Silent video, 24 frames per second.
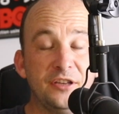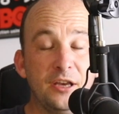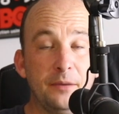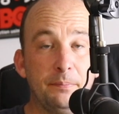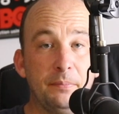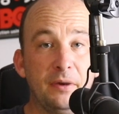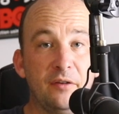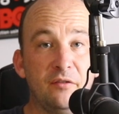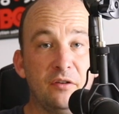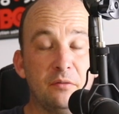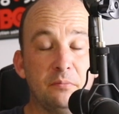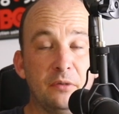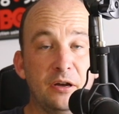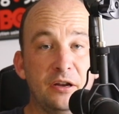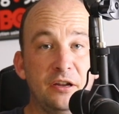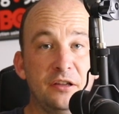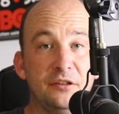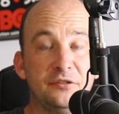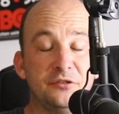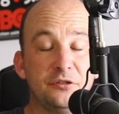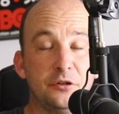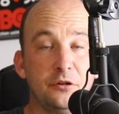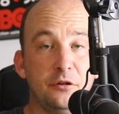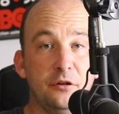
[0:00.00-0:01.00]
up, everybody?
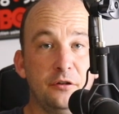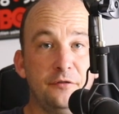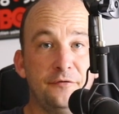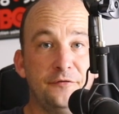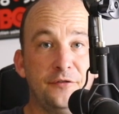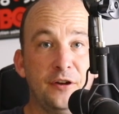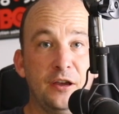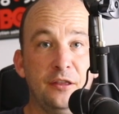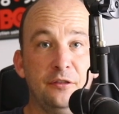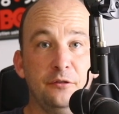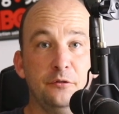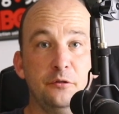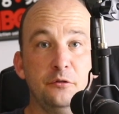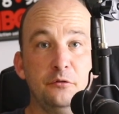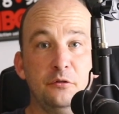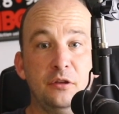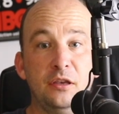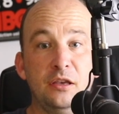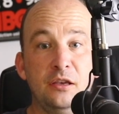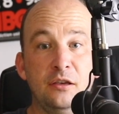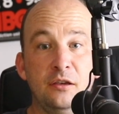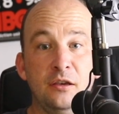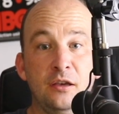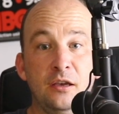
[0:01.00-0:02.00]
It's your good friend
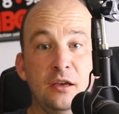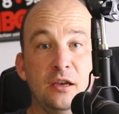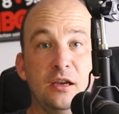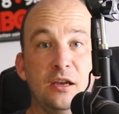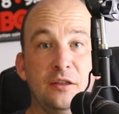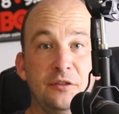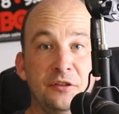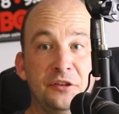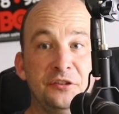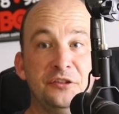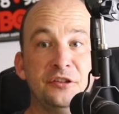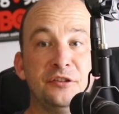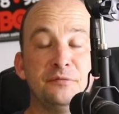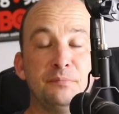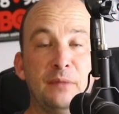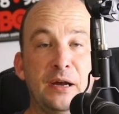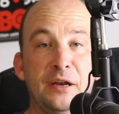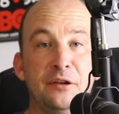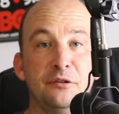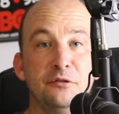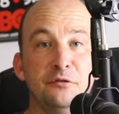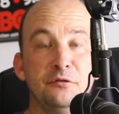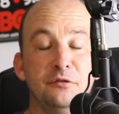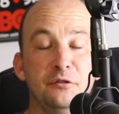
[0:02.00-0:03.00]
Lukey, and this is my
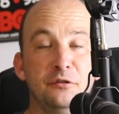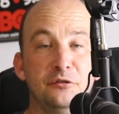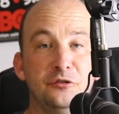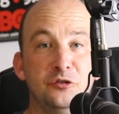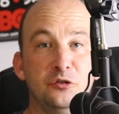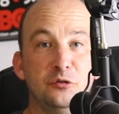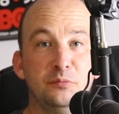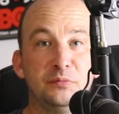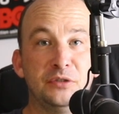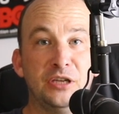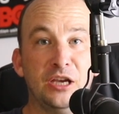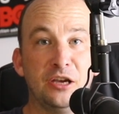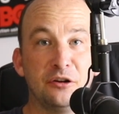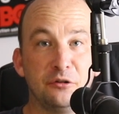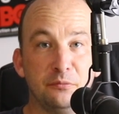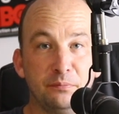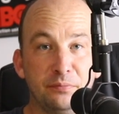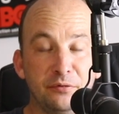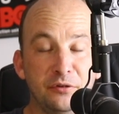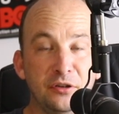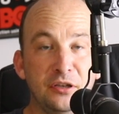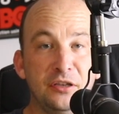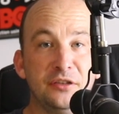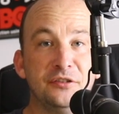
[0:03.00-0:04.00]
new YouTube channel.
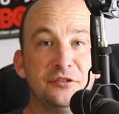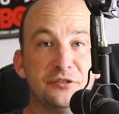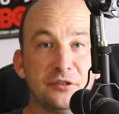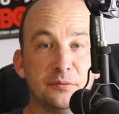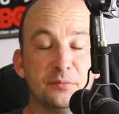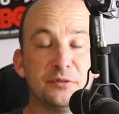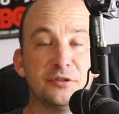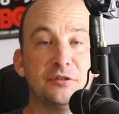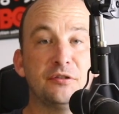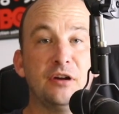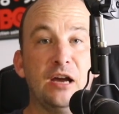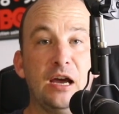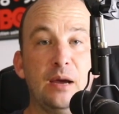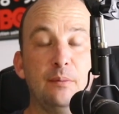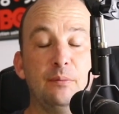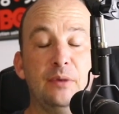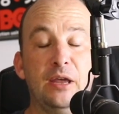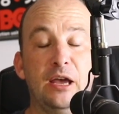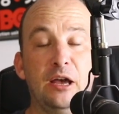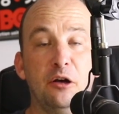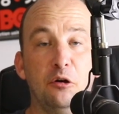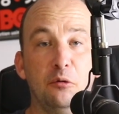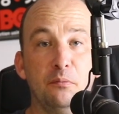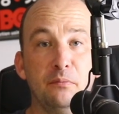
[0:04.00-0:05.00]
Please subscribe
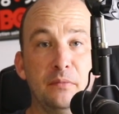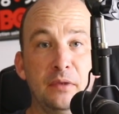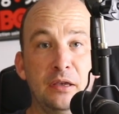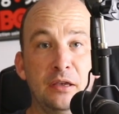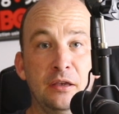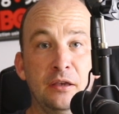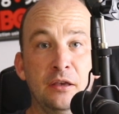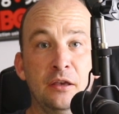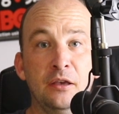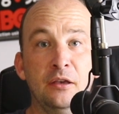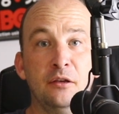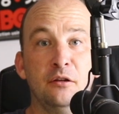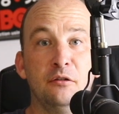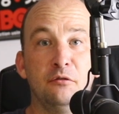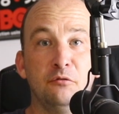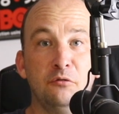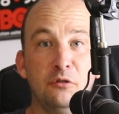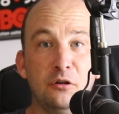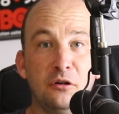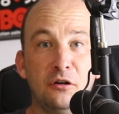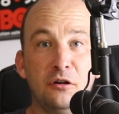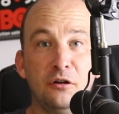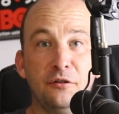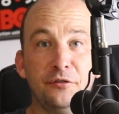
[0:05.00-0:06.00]
to help me.
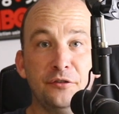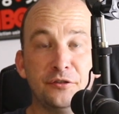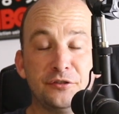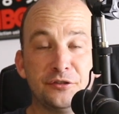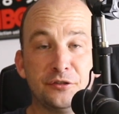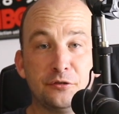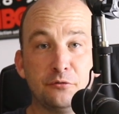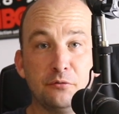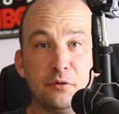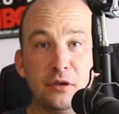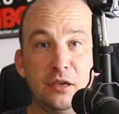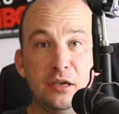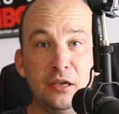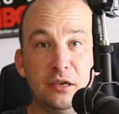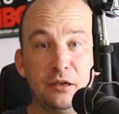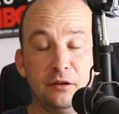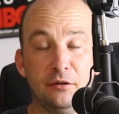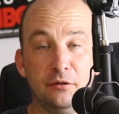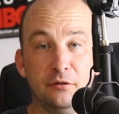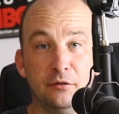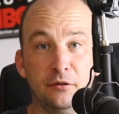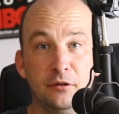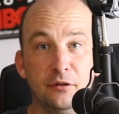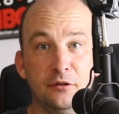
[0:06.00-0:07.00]
Look on the
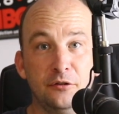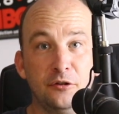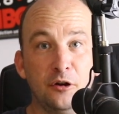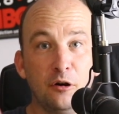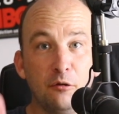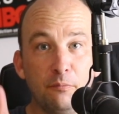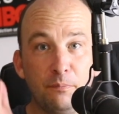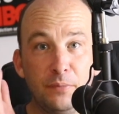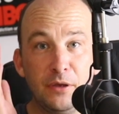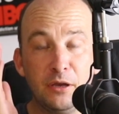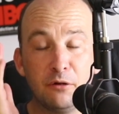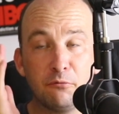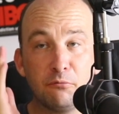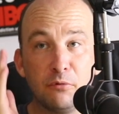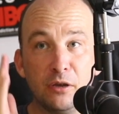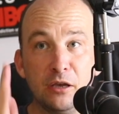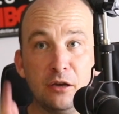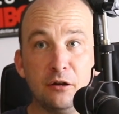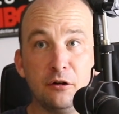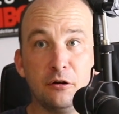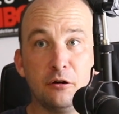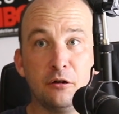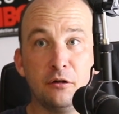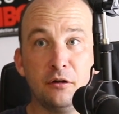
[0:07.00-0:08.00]
screen. Don't be a
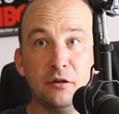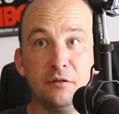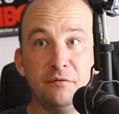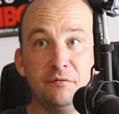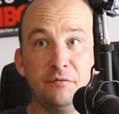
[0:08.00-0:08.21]
reoccurring